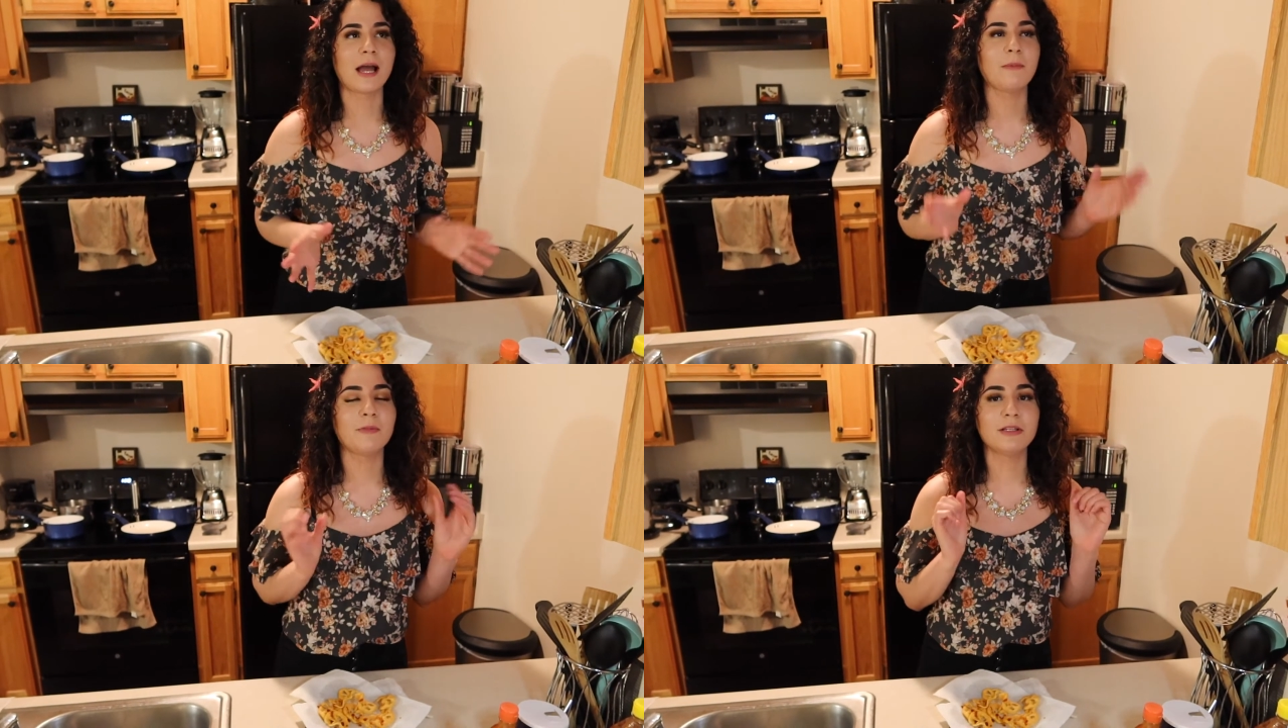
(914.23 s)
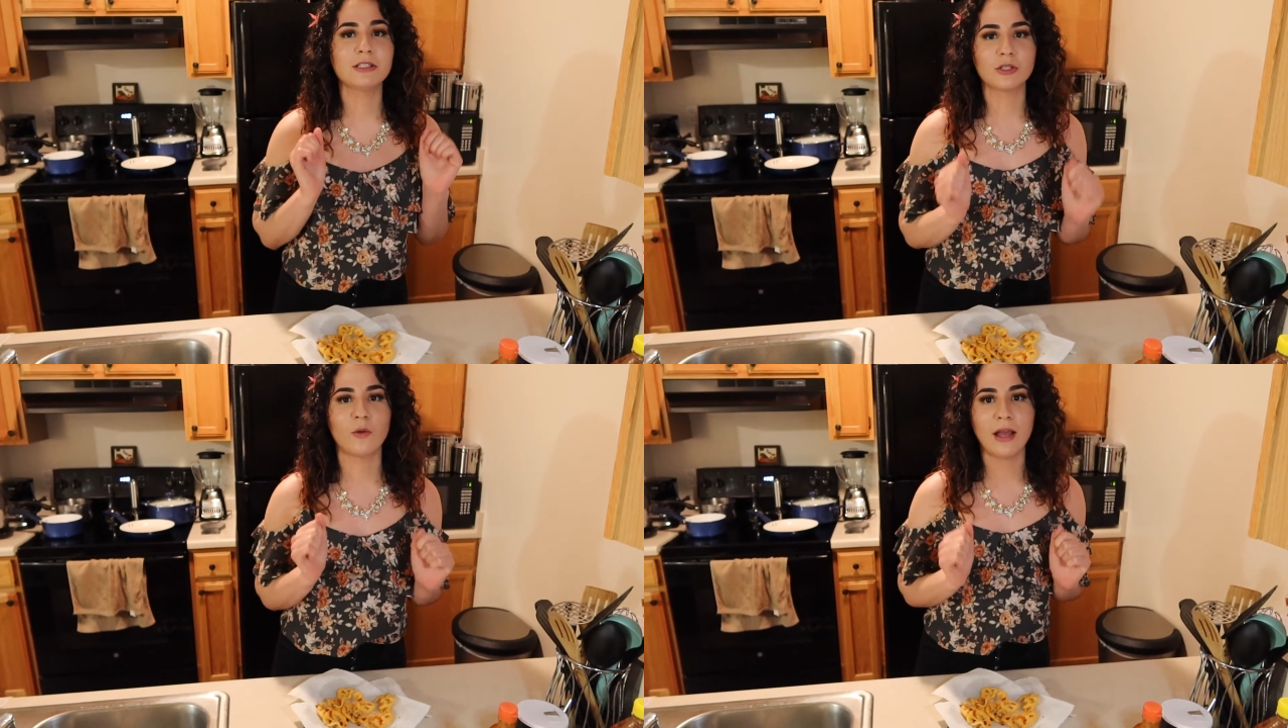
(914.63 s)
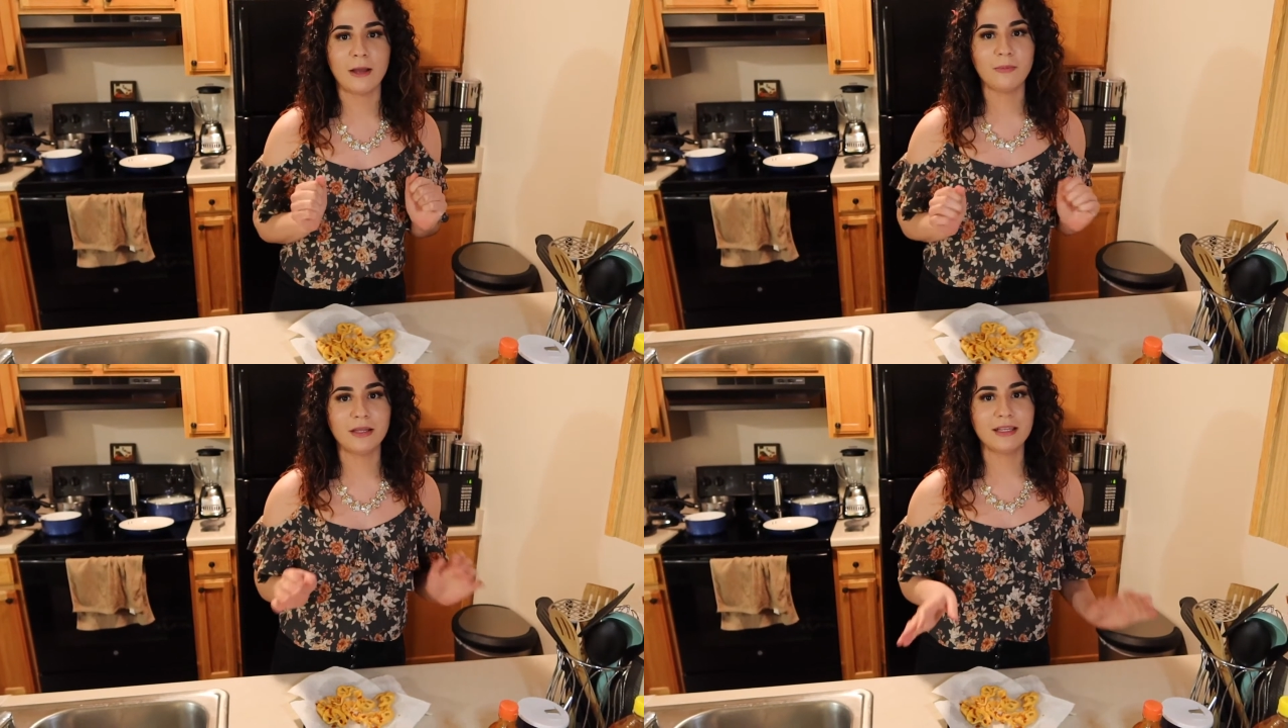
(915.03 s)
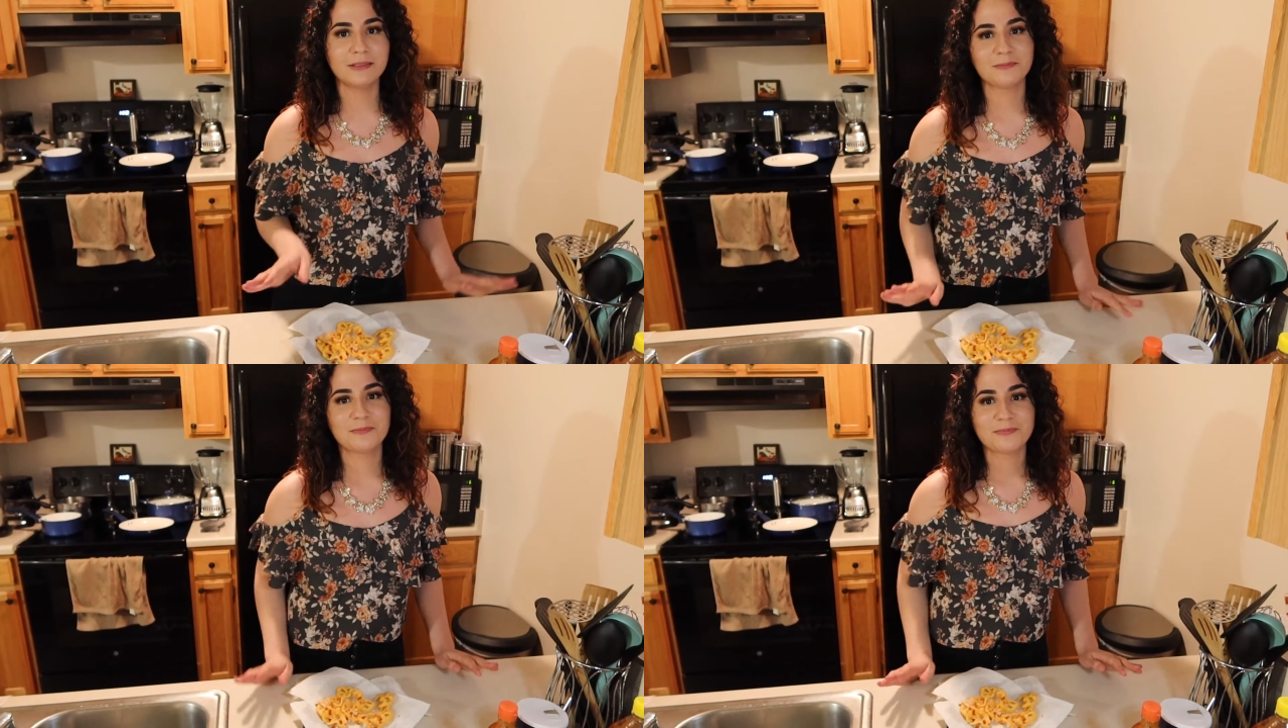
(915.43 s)
I'm gonna be so happy.
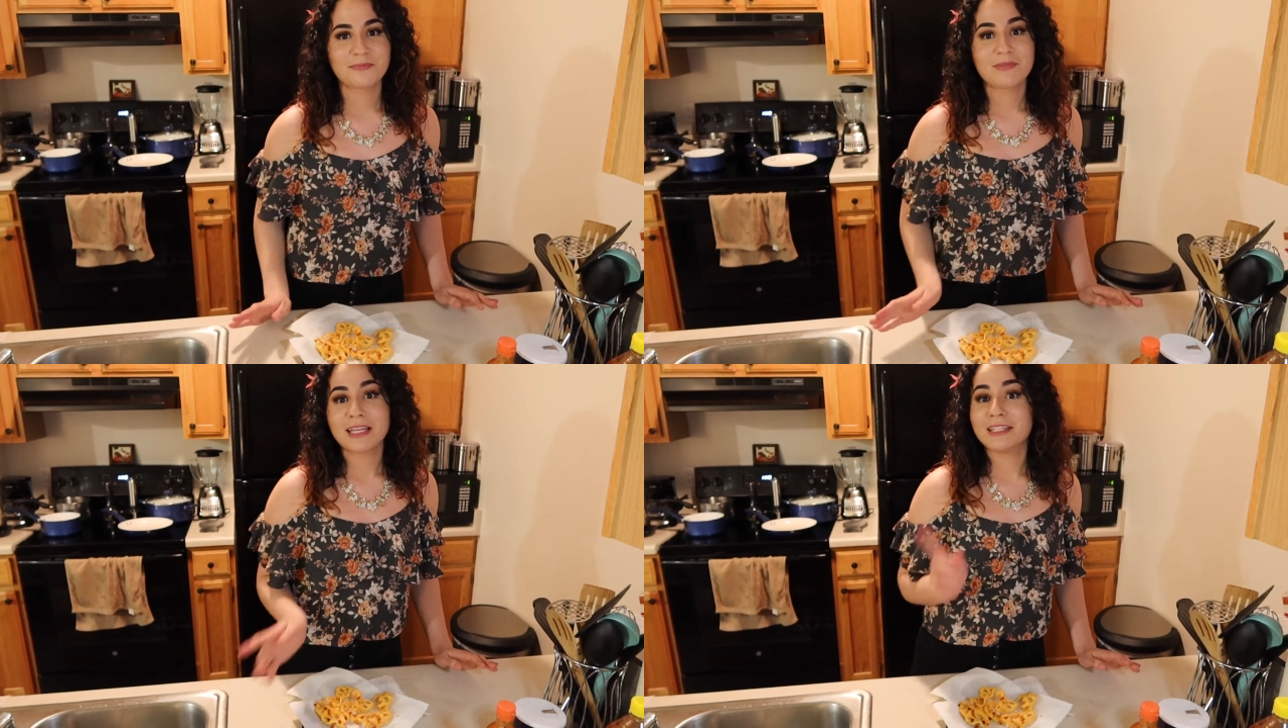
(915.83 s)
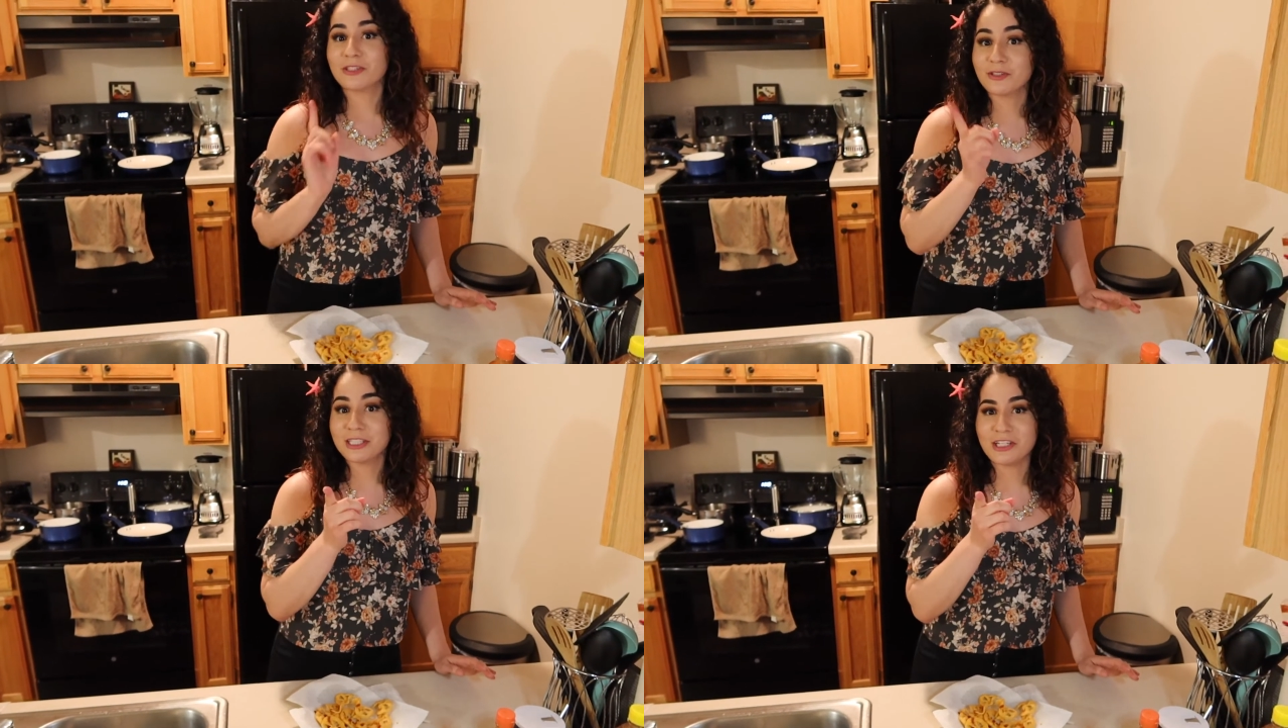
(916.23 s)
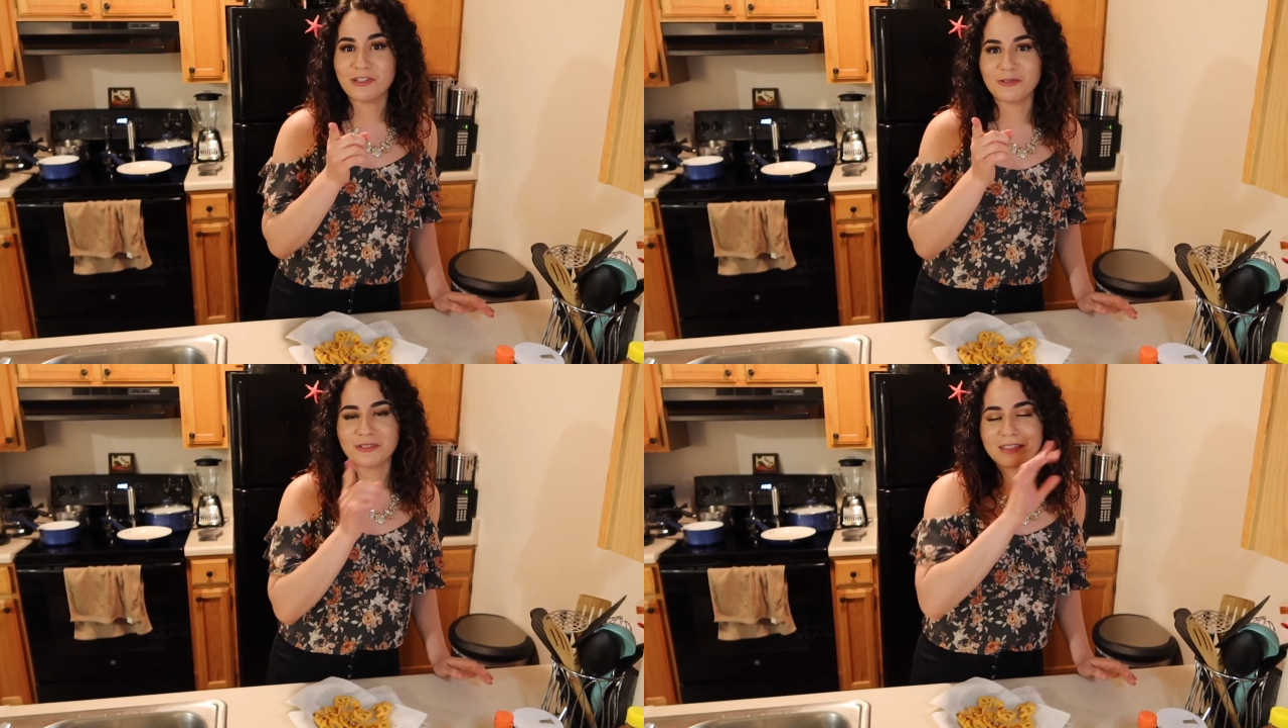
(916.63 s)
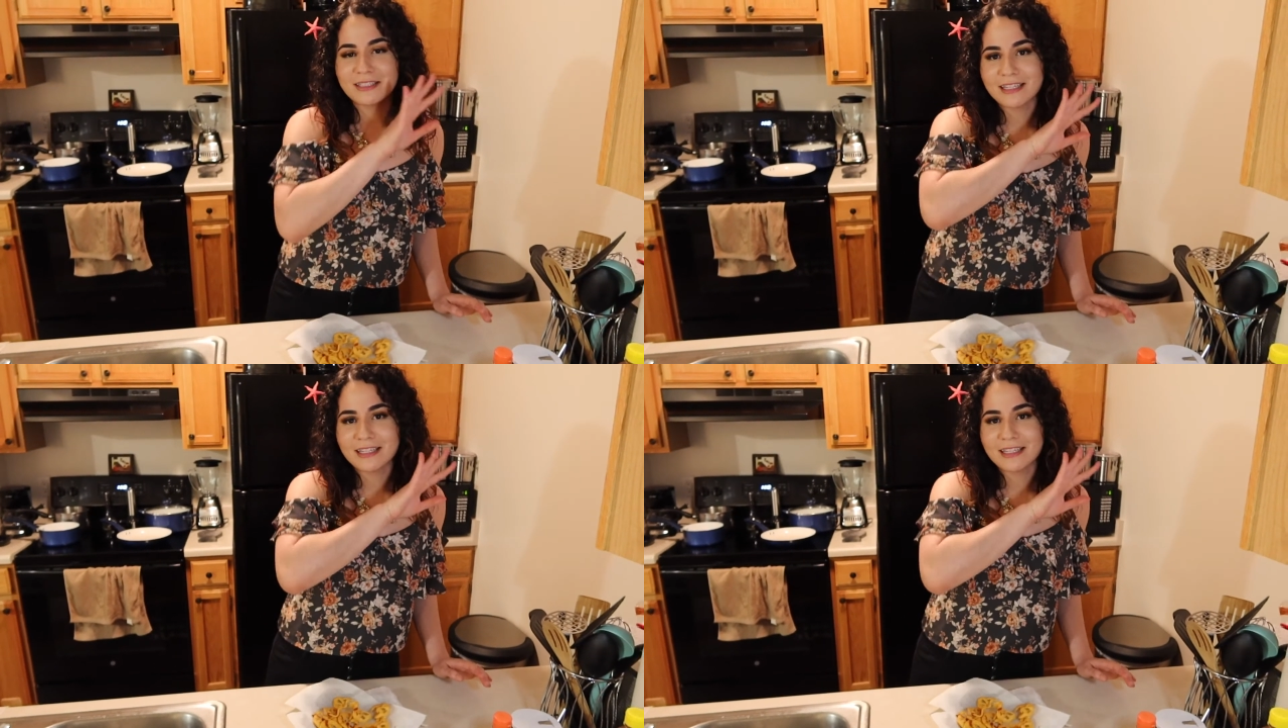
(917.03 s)
So stay tuned.